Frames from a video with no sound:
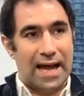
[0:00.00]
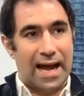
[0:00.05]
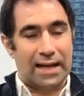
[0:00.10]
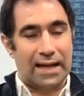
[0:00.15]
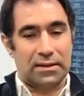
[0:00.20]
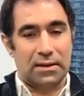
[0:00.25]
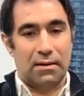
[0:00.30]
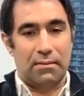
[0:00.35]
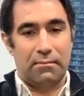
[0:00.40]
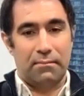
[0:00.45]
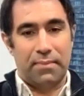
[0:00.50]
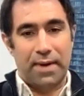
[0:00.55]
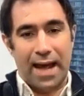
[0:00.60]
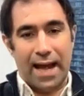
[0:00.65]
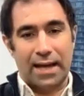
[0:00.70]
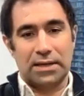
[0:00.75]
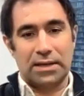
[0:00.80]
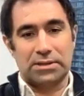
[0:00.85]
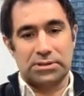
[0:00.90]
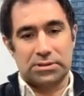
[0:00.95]
that
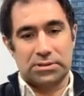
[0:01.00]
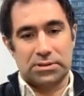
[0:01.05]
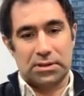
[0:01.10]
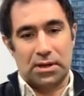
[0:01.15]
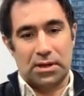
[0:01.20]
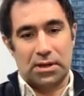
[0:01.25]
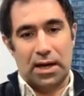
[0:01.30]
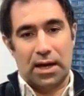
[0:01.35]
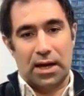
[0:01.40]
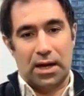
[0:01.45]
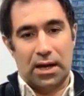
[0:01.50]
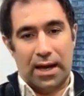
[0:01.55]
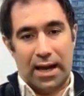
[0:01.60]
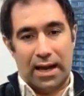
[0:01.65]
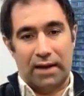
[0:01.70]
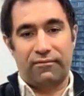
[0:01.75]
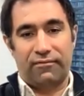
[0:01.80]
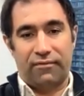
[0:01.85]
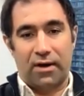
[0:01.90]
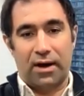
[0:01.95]
banks
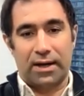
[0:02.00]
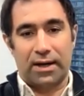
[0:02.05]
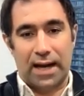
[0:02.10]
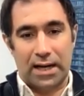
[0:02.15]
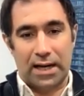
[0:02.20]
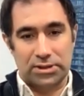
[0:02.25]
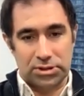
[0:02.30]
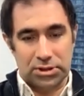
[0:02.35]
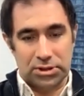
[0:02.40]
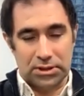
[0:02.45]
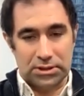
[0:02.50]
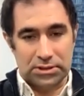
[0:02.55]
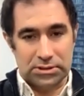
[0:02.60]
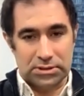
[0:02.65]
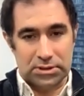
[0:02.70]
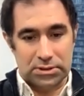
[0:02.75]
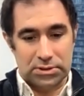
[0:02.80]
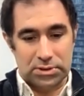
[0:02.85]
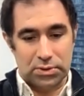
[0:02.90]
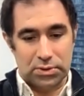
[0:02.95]
and financial
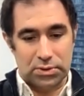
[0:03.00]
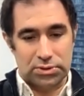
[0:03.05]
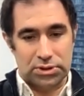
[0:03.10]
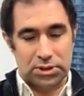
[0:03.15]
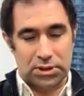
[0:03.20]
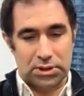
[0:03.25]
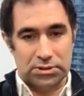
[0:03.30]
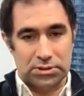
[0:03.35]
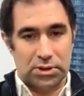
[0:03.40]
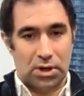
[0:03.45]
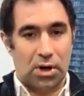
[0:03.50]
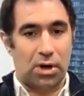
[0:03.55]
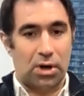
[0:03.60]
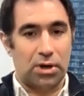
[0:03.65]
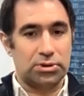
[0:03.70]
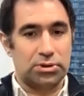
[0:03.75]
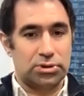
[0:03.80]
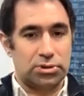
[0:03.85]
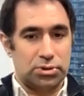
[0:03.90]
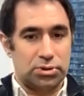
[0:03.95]
institutions
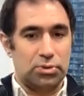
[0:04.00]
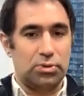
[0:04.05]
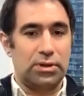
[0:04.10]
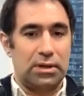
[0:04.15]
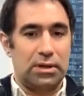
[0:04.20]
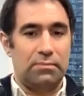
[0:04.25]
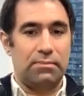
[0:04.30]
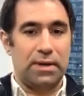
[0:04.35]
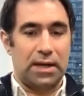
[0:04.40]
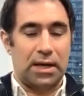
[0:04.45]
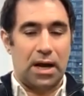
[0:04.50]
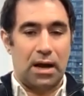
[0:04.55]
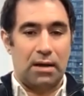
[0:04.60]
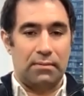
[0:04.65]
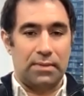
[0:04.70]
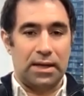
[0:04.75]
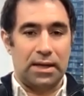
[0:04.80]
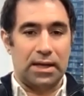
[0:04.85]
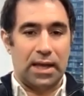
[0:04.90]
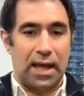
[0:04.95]
are truly
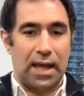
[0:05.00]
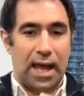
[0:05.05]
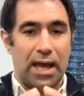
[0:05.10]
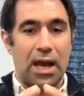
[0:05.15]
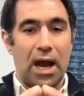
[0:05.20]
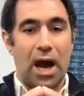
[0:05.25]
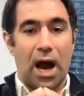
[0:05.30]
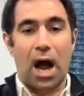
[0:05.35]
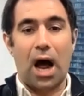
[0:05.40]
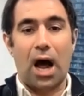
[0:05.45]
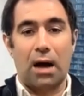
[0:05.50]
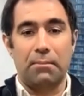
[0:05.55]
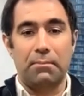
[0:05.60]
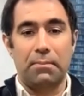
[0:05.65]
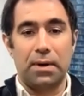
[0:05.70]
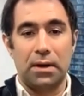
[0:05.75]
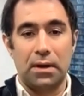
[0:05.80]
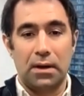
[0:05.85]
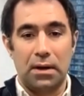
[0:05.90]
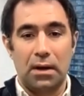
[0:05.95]
becoming a
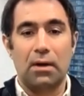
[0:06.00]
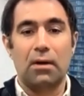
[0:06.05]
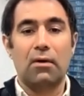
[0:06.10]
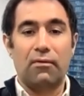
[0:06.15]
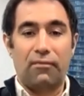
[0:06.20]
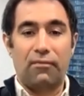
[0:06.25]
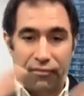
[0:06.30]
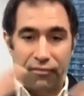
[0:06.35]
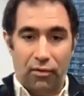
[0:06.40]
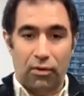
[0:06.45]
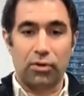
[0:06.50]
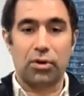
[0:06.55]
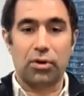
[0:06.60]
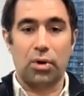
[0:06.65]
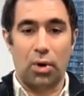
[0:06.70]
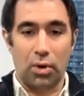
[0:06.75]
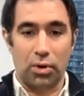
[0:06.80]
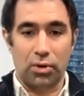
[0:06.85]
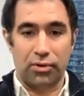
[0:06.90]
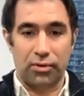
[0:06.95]
hub for
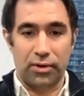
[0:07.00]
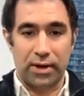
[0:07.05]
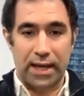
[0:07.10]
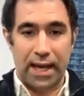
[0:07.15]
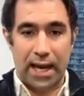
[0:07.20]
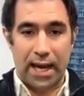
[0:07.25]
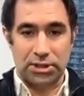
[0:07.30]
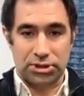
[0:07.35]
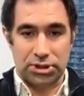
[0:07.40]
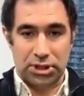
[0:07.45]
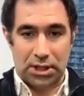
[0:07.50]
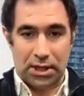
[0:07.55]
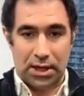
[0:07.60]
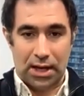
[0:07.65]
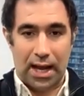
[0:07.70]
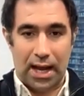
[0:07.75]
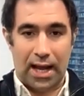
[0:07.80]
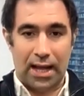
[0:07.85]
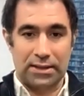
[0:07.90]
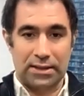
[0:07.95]
co-creation,
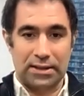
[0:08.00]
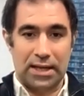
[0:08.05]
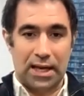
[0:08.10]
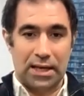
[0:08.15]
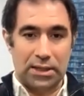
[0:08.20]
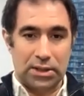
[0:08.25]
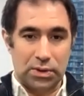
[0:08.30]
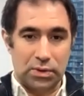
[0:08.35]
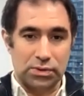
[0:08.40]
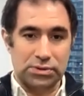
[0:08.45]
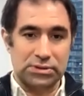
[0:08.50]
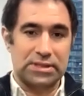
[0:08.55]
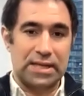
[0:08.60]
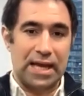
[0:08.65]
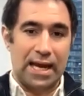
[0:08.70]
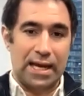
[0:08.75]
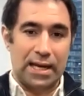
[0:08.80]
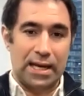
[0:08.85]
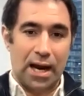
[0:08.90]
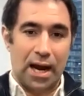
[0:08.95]
and they use
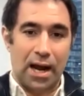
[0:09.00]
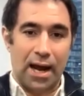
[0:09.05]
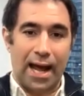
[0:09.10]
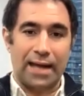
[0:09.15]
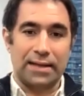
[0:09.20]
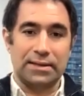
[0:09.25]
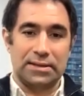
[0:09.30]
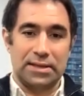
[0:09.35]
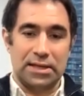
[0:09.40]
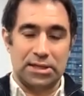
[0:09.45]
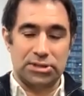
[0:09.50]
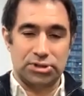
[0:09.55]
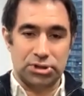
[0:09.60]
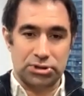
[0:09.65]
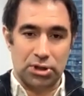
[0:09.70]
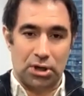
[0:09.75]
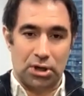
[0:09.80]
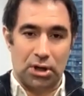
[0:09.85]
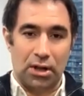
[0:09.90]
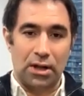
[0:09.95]
data and
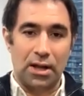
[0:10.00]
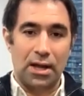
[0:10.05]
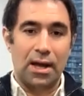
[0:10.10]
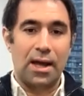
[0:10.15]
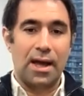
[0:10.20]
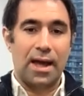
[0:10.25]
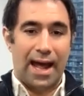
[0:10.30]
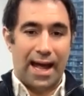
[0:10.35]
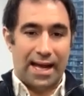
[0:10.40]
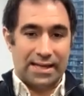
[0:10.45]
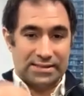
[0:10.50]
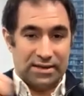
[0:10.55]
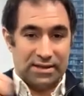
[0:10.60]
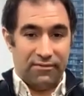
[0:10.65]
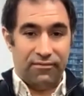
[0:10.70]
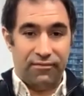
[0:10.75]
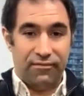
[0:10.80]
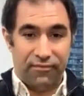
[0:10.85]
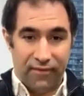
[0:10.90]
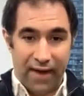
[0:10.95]
digital as a
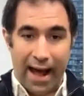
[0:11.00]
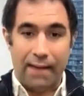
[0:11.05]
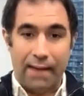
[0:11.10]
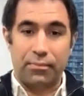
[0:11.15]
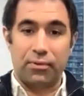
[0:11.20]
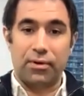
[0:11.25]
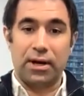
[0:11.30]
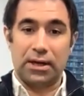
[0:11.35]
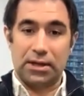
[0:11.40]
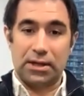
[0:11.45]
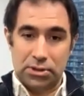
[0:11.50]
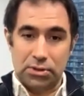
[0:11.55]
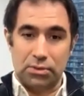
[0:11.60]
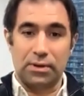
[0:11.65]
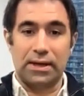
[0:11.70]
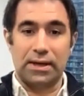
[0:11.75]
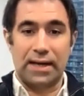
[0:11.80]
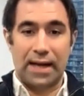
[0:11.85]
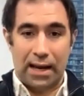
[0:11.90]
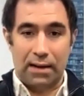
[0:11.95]
fabric to
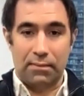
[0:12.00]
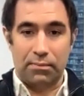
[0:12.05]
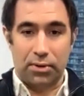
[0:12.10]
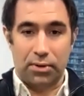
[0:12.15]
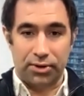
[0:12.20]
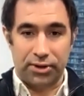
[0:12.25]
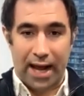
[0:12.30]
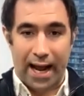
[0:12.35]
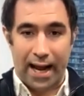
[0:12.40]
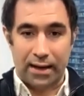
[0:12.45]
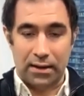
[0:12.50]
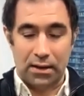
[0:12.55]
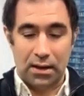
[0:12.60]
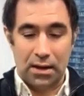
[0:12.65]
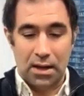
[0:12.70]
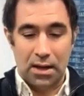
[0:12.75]
enable that.